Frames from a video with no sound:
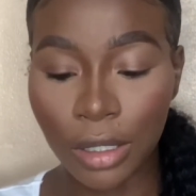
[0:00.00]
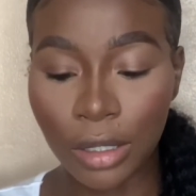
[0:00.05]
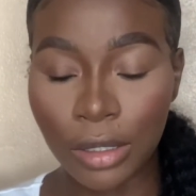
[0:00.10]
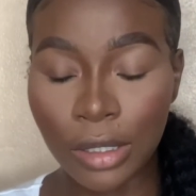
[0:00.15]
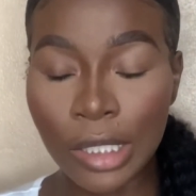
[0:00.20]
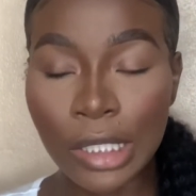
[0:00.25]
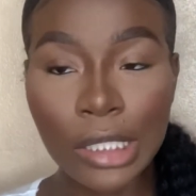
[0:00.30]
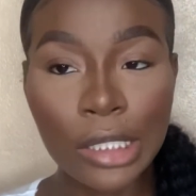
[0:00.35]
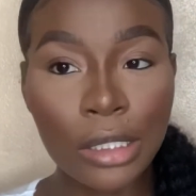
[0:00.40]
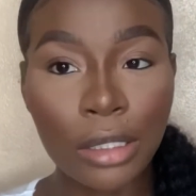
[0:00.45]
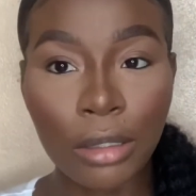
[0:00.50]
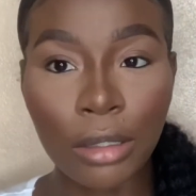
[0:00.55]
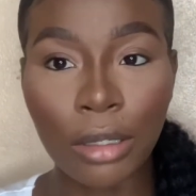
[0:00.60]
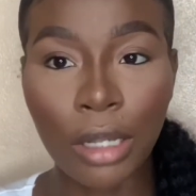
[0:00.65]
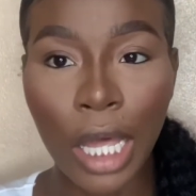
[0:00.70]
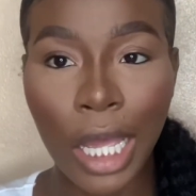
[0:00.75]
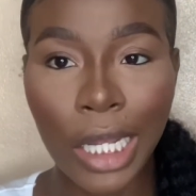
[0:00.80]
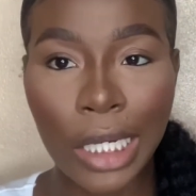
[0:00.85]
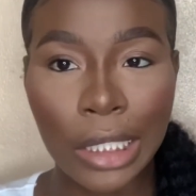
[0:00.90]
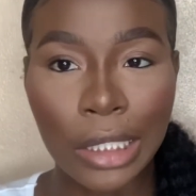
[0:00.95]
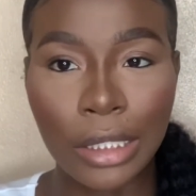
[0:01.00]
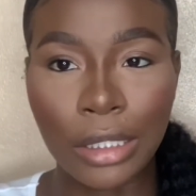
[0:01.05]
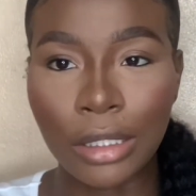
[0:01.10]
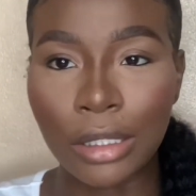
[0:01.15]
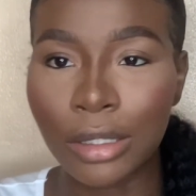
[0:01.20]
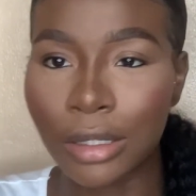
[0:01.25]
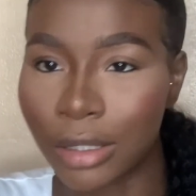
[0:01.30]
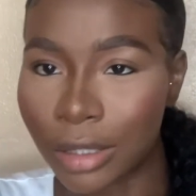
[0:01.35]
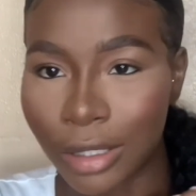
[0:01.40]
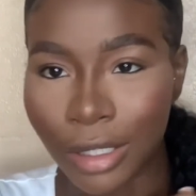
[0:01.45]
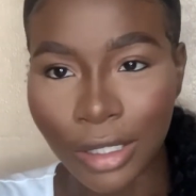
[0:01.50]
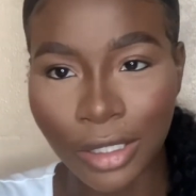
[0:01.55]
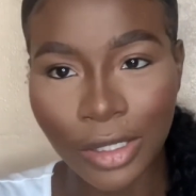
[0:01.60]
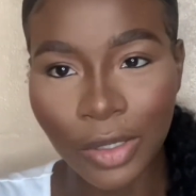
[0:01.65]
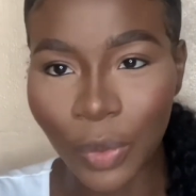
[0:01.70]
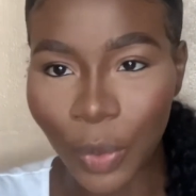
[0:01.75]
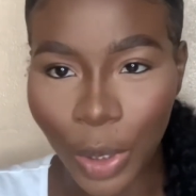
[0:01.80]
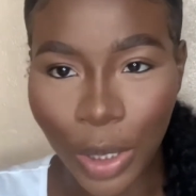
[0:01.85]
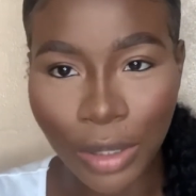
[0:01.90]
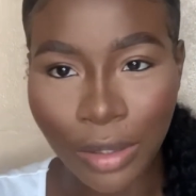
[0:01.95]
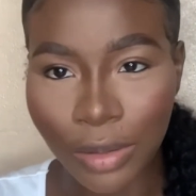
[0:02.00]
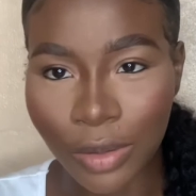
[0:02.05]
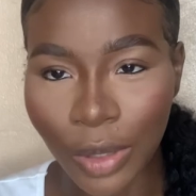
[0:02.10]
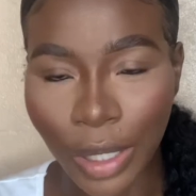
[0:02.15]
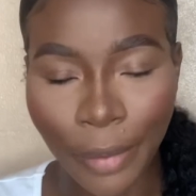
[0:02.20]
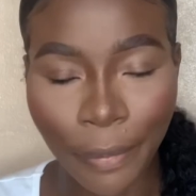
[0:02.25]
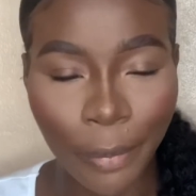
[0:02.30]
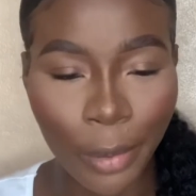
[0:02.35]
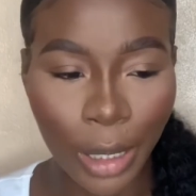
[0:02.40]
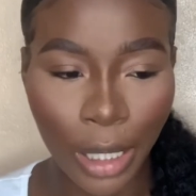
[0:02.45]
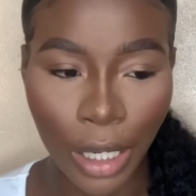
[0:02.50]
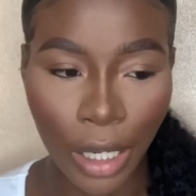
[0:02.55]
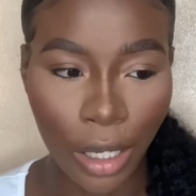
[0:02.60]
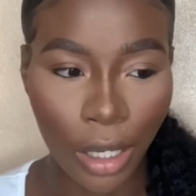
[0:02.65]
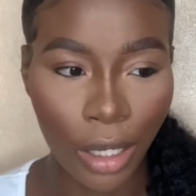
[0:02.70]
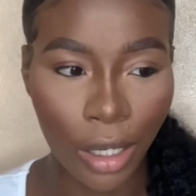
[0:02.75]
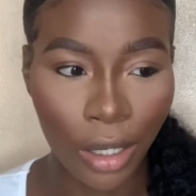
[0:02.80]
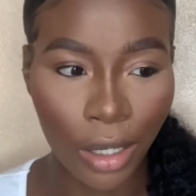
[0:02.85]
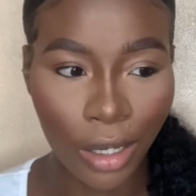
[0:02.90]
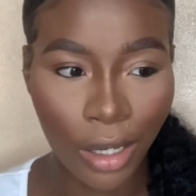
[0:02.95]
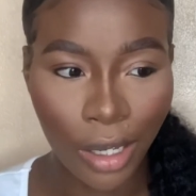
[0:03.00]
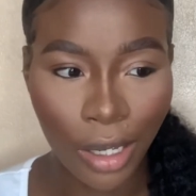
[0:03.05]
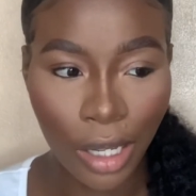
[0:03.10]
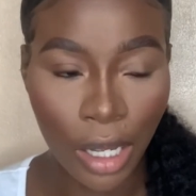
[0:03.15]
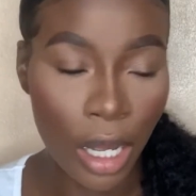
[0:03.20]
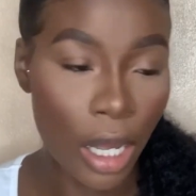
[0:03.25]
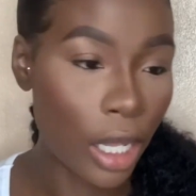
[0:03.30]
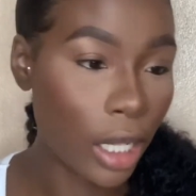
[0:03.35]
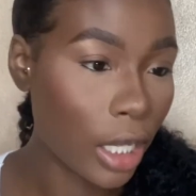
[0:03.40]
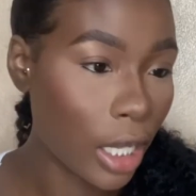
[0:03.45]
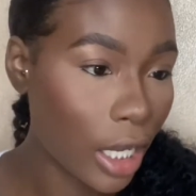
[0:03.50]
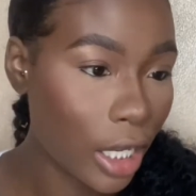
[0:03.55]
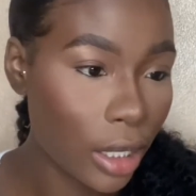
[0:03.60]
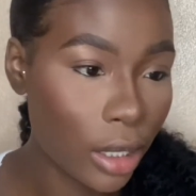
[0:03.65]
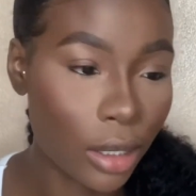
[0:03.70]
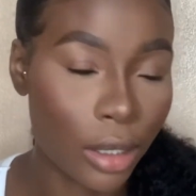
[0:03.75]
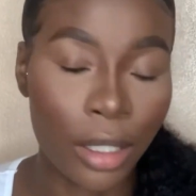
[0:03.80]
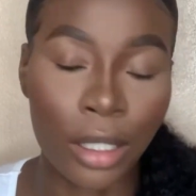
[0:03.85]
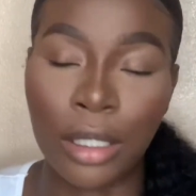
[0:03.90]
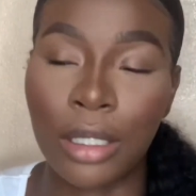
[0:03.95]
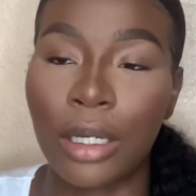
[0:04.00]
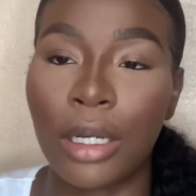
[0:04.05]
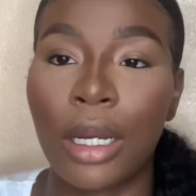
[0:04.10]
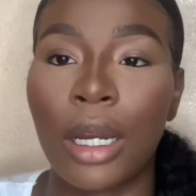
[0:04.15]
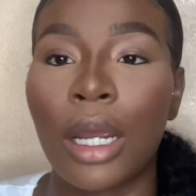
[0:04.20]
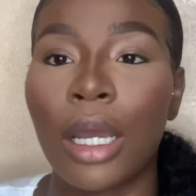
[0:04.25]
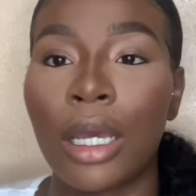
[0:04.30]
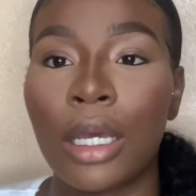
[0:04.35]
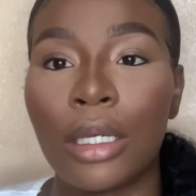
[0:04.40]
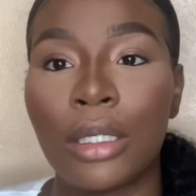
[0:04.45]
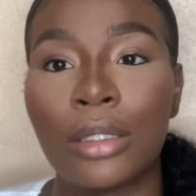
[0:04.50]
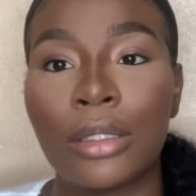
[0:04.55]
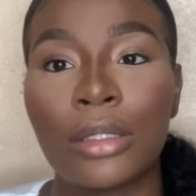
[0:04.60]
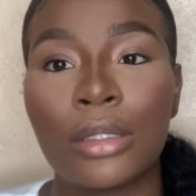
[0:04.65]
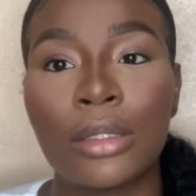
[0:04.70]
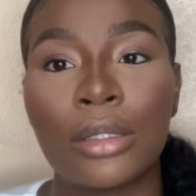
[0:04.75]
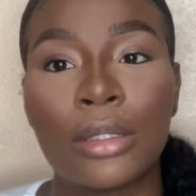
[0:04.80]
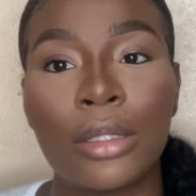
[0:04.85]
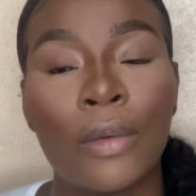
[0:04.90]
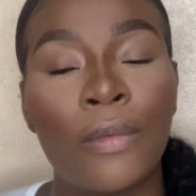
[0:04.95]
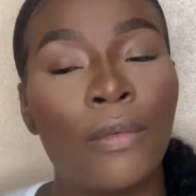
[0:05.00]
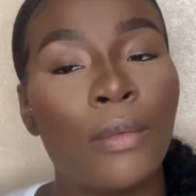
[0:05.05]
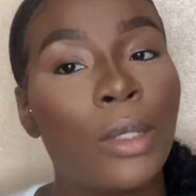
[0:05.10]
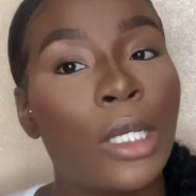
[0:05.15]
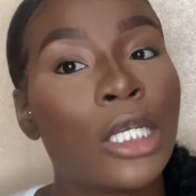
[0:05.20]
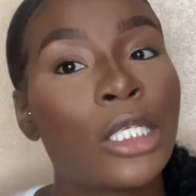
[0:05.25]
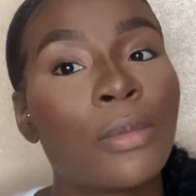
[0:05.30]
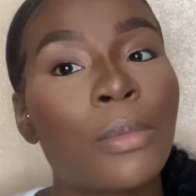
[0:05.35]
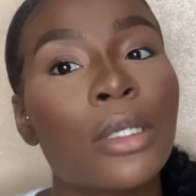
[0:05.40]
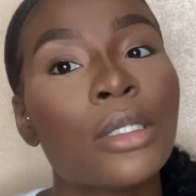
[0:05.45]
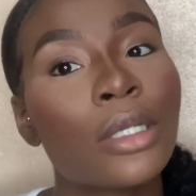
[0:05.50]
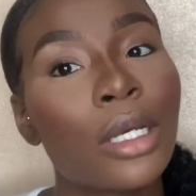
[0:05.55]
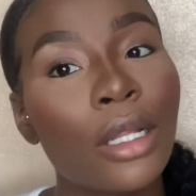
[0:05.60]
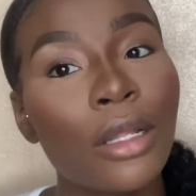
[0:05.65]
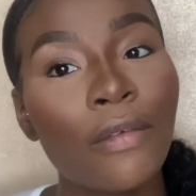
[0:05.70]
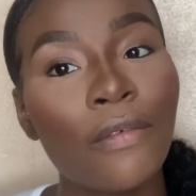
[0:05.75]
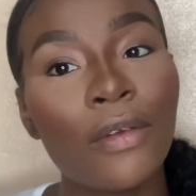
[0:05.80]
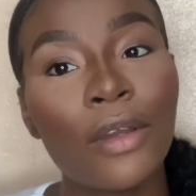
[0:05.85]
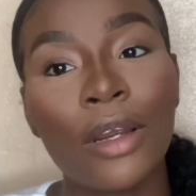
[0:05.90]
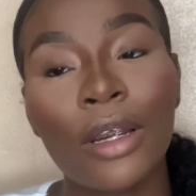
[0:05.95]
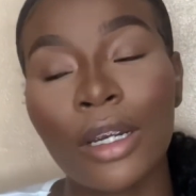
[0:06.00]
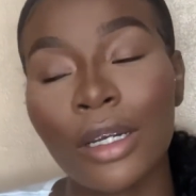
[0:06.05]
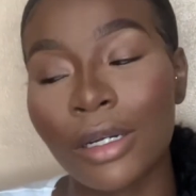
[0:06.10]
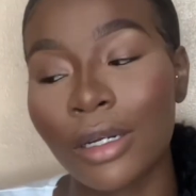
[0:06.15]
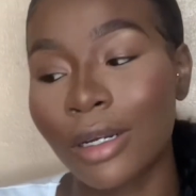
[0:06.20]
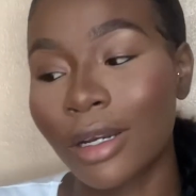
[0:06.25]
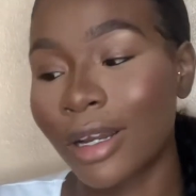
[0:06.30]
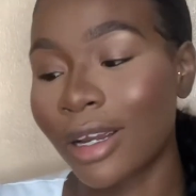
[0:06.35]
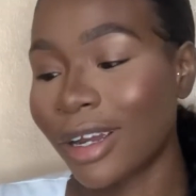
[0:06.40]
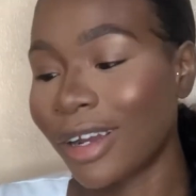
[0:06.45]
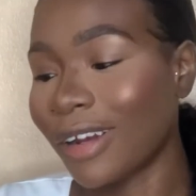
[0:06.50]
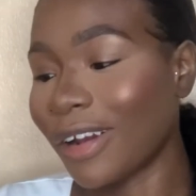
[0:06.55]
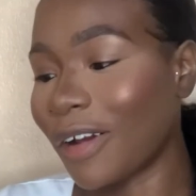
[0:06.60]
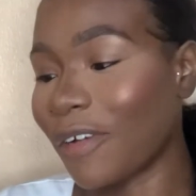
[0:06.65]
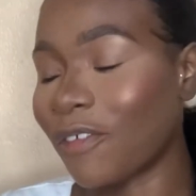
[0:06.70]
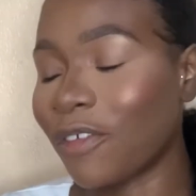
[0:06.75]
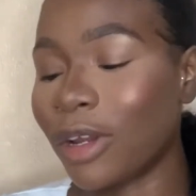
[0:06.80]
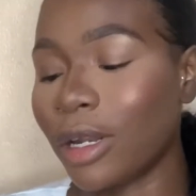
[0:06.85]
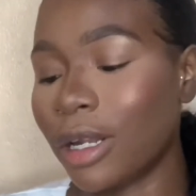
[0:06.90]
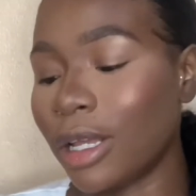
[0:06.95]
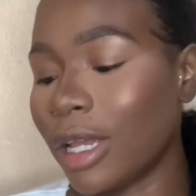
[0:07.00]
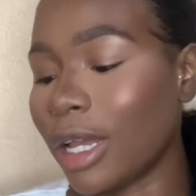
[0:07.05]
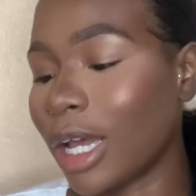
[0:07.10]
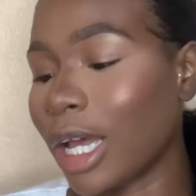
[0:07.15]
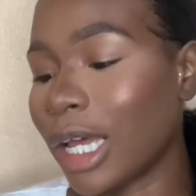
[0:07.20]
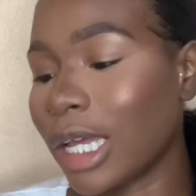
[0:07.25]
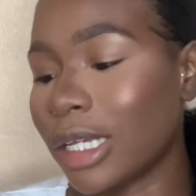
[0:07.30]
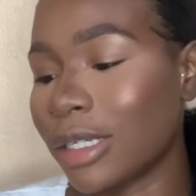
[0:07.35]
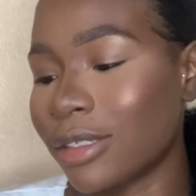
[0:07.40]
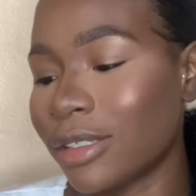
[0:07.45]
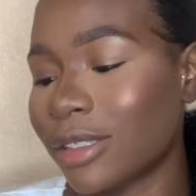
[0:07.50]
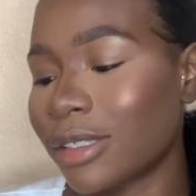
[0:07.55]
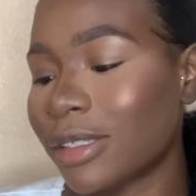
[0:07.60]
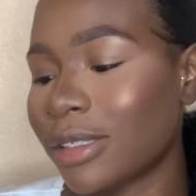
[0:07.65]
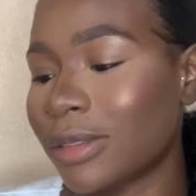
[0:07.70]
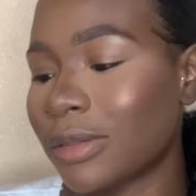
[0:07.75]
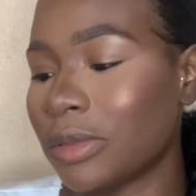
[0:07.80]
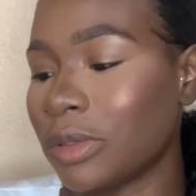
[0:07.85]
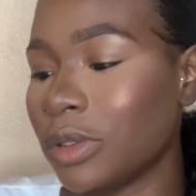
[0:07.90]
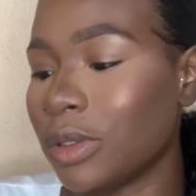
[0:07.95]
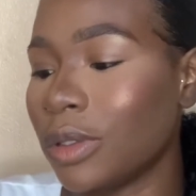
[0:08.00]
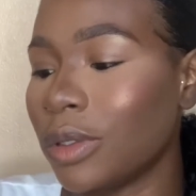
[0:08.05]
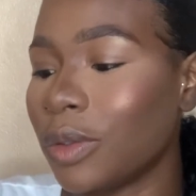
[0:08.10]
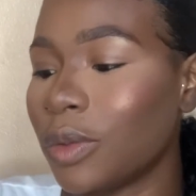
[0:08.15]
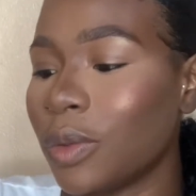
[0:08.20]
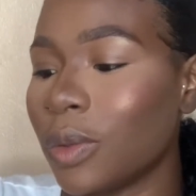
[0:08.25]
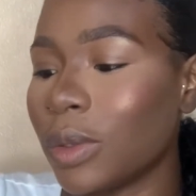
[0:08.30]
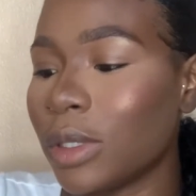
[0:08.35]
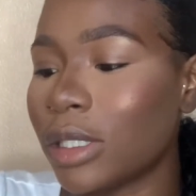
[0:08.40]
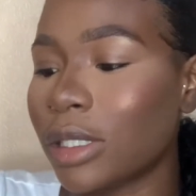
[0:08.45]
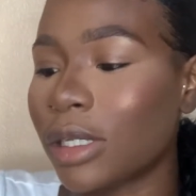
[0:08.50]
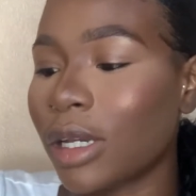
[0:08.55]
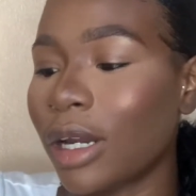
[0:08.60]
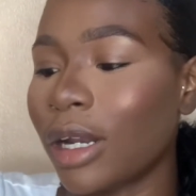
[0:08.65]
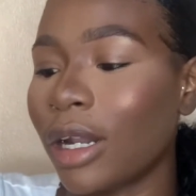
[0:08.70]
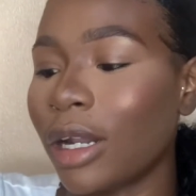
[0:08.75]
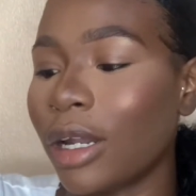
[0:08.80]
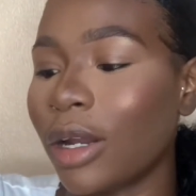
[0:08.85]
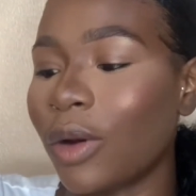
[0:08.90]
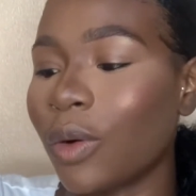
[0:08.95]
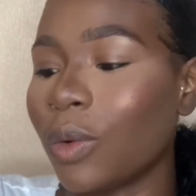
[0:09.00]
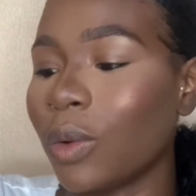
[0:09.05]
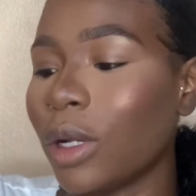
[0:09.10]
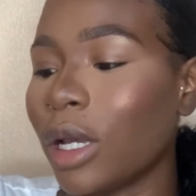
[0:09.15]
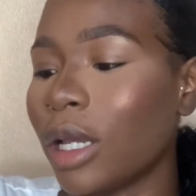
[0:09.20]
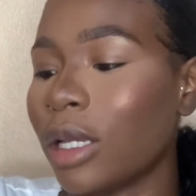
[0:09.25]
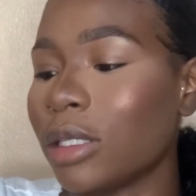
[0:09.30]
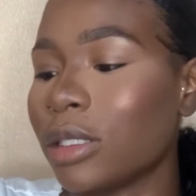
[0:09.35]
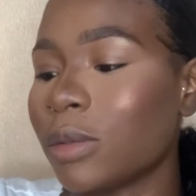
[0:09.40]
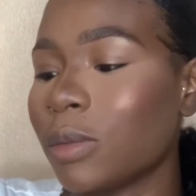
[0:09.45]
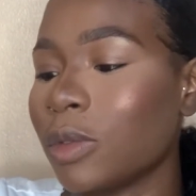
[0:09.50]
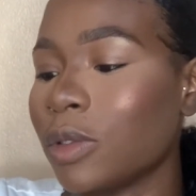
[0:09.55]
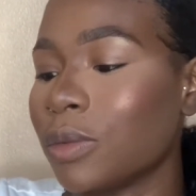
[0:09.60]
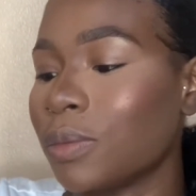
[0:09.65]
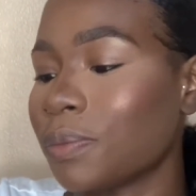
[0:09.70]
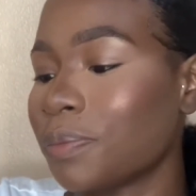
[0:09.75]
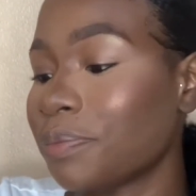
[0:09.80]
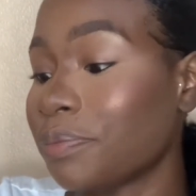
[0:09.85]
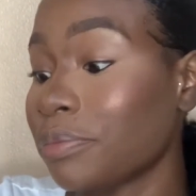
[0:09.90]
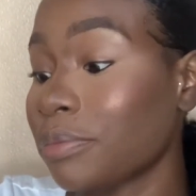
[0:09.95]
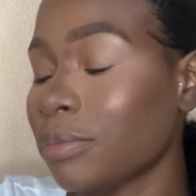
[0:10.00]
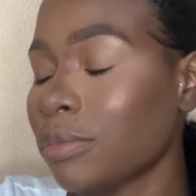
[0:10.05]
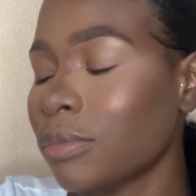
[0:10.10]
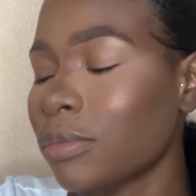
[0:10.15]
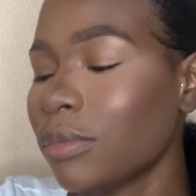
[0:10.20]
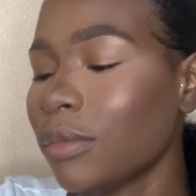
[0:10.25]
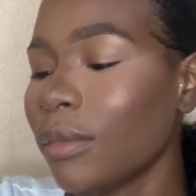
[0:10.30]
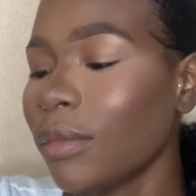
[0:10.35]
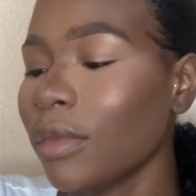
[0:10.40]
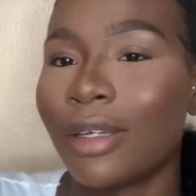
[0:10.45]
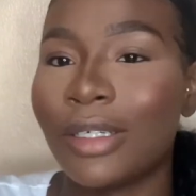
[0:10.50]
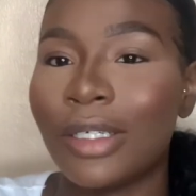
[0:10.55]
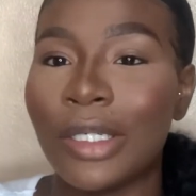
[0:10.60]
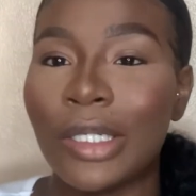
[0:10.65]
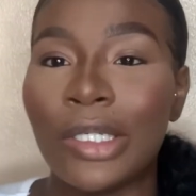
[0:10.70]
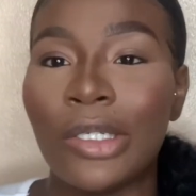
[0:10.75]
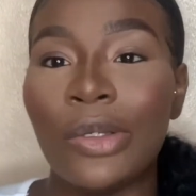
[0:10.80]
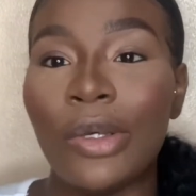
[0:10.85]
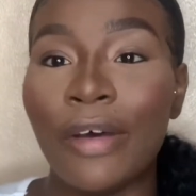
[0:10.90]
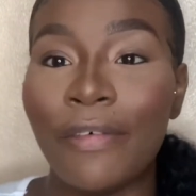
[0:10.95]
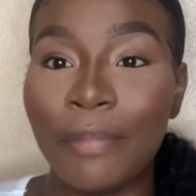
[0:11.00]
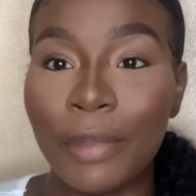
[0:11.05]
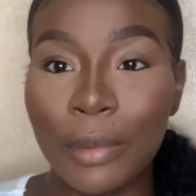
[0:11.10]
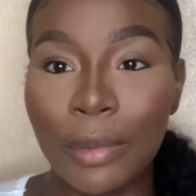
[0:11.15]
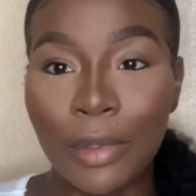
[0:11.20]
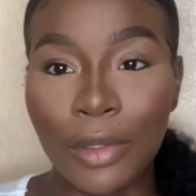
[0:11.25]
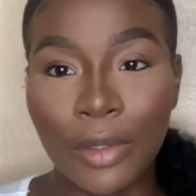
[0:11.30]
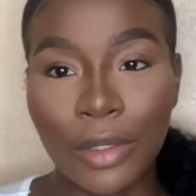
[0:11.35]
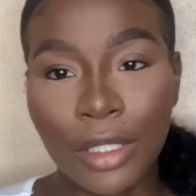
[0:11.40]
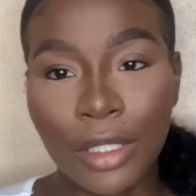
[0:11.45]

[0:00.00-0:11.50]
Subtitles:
This is like the easiest way to apply a liner under your eyes, especially if you're afraid of your eyes, don't know who is scared of their own eyes, but you have people out